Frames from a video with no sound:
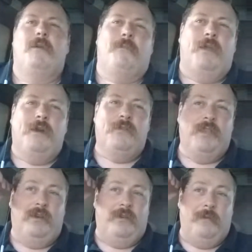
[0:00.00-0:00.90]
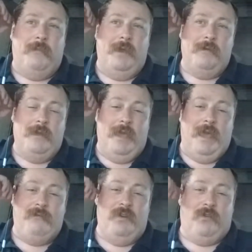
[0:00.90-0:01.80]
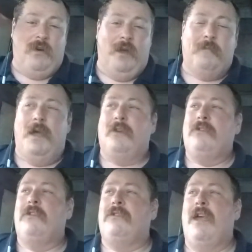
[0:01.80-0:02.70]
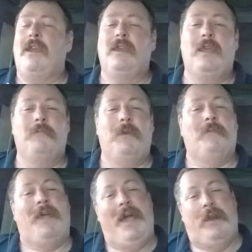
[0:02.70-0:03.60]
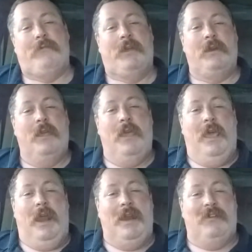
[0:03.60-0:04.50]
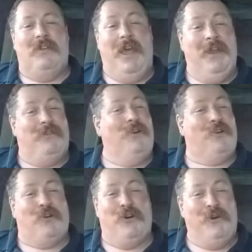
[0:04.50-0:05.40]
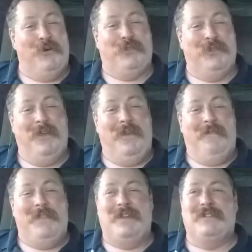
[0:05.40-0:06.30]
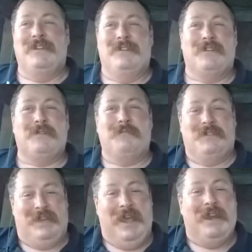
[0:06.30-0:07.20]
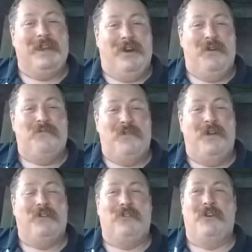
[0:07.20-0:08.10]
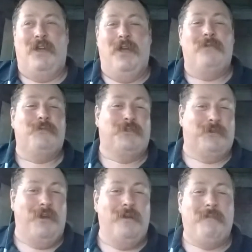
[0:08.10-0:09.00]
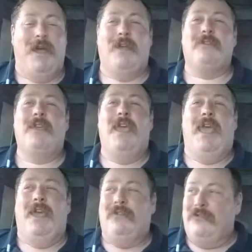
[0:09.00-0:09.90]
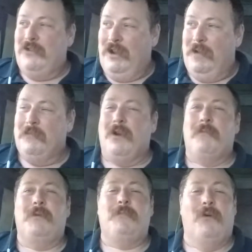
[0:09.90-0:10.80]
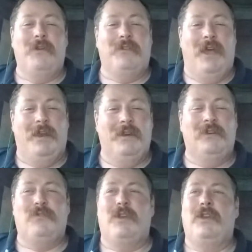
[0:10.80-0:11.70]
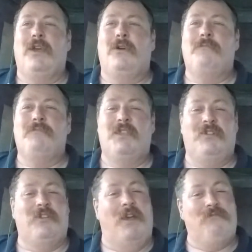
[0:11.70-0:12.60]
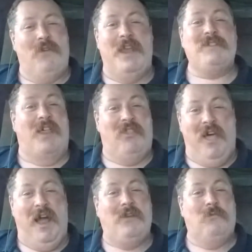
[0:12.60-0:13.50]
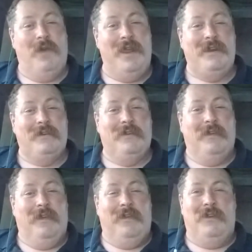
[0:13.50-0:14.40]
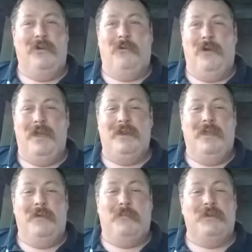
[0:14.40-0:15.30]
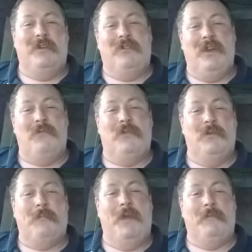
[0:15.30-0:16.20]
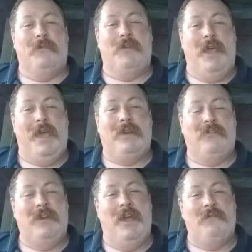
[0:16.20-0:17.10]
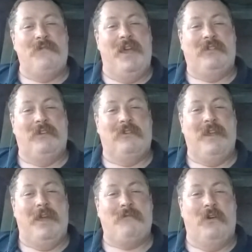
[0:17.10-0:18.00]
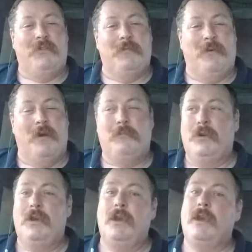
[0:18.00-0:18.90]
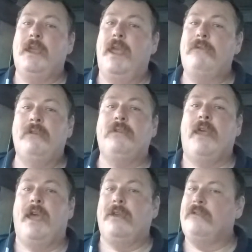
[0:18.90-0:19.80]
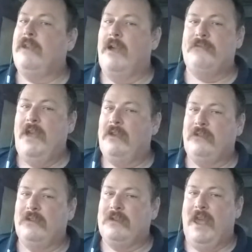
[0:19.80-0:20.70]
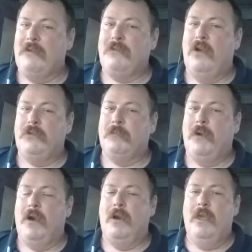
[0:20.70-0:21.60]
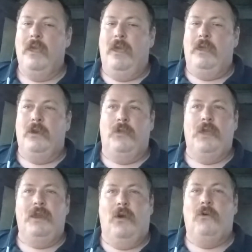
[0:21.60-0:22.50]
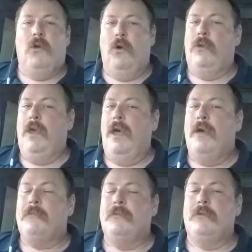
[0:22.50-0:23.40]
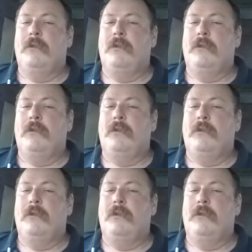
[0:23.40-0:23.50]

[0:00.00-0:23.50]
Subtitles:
But a player thinks that a big, heavy, strong box is designed to keep people out of it. And that's not the truth. That's a secondary function of the strong box. As GM Grumpy points out in his video, this stuff weighs a lot of weight. You know what? Put this stuff in a paper sack and see how fast the sack falls apart. Put it in a canvas sack and see how fast the sack falls apart. They don't hold up.